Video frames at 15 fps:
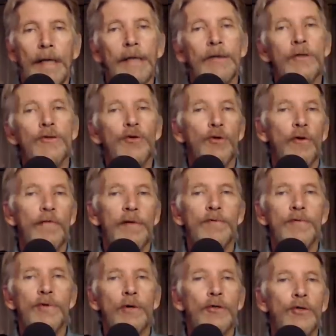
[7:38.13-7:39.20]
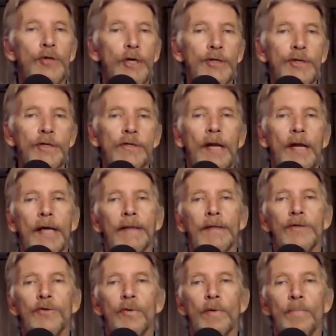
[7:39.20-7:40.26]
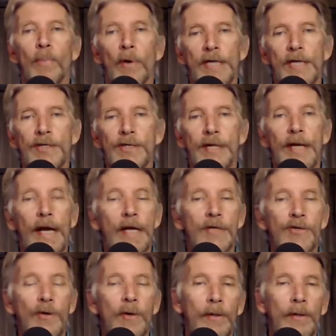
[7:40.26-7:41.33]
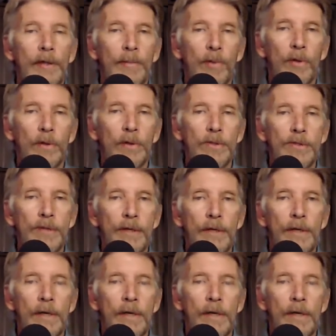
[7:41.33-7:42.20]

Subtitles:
and conservatives are just as likely to embrace it as are liberals.